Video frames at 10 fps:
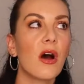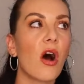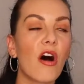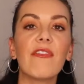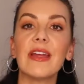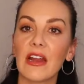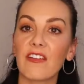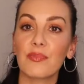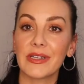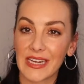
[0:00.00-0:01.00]
offer
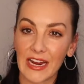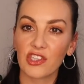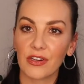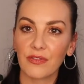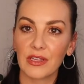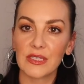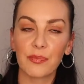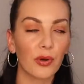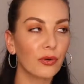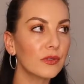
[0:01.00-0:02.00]
enough protection for these
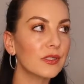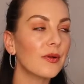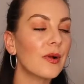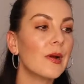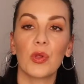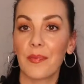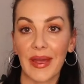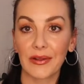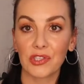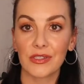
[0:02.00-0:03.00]
bottles or the
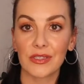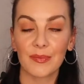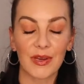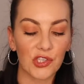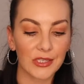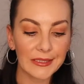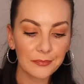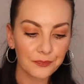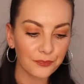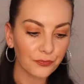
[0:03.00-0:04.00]
pouches
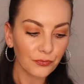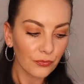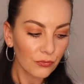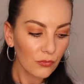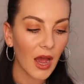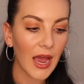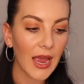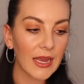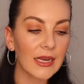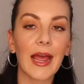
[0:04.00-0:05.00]
especially.
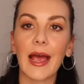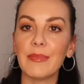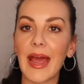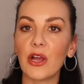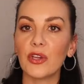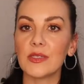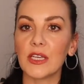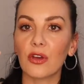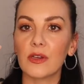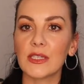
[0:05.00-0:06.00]
I am now
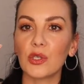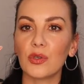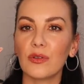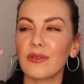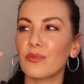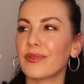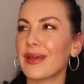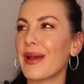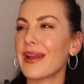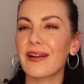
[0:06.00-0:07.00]
using those little,
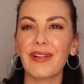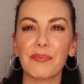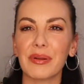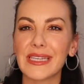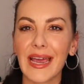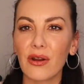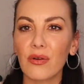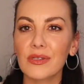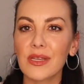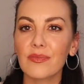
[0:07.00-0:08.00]
they're made out of like potato
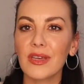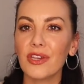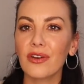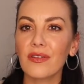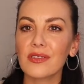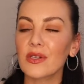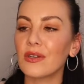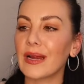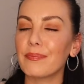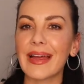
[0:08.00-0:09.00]
or something. You know, those little
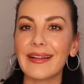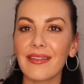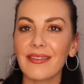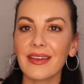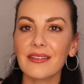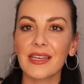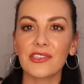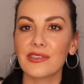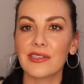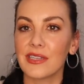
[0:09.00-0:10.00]
like pellet things that
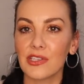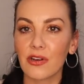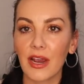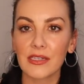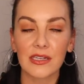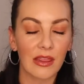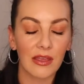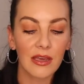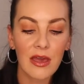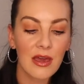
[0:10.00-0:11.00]
just disintegrate into
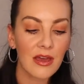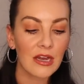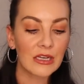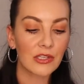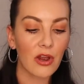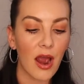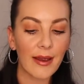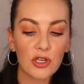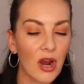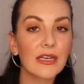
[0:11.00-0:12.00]
nothing. So
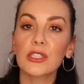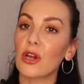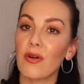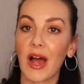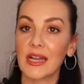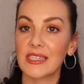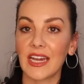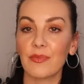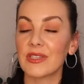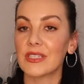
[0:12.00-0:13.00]
I'm trying so hard to
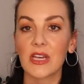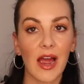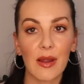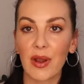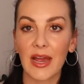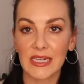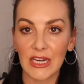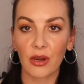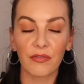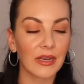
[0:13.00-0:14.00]
keep this entire brand
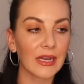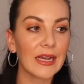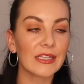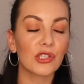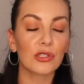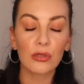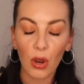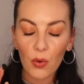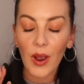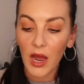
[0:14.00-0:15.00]
eco-friendly. It's
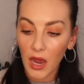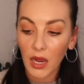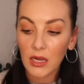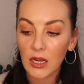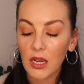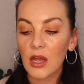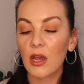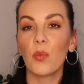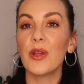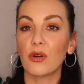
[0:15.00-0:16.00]
so hard
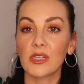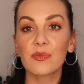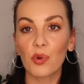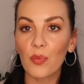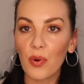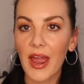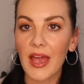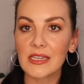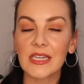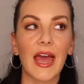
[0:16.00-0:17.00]
when you're a small
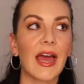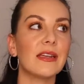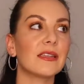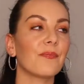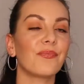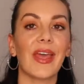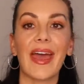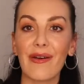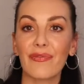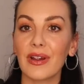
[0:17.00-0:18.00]
brand and
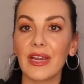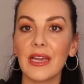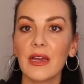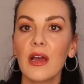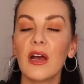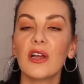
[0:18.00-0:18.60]
every